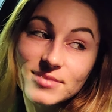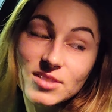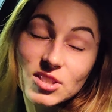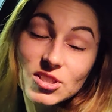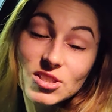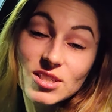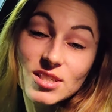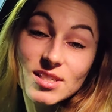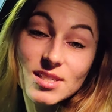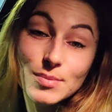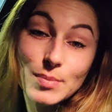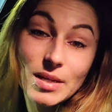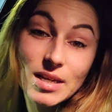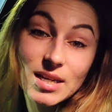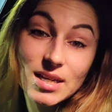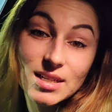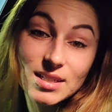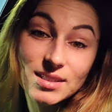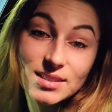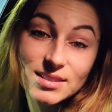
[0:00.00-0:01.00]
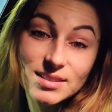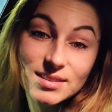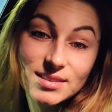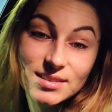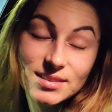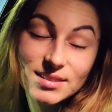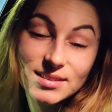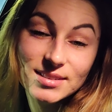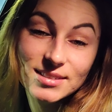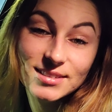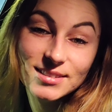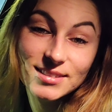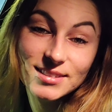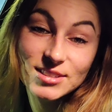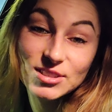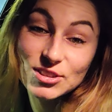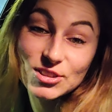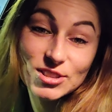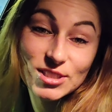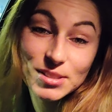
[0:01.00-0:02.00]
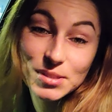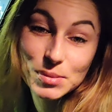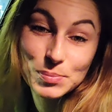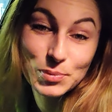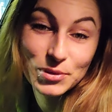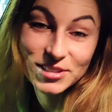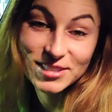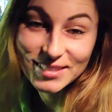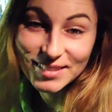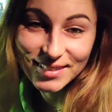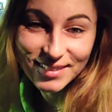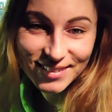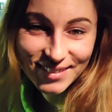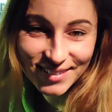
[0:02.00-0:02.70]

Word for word: It's just me. It's just Bree.